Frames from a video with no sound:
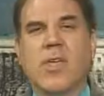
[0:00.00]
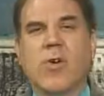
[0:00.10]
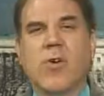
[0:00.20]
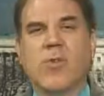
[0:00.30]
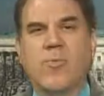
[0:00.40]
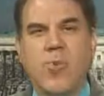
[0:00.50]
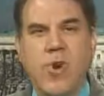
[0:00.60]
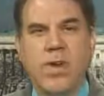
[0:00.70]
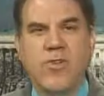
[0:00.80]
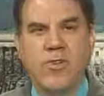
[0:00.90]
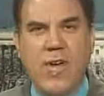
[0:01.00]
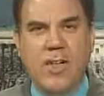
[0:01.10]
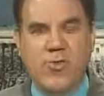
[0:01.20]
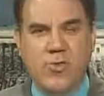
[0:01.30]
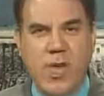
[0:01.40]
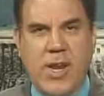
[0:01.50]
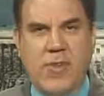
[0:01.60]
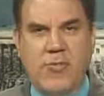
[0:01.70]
called the Mortgage Electronic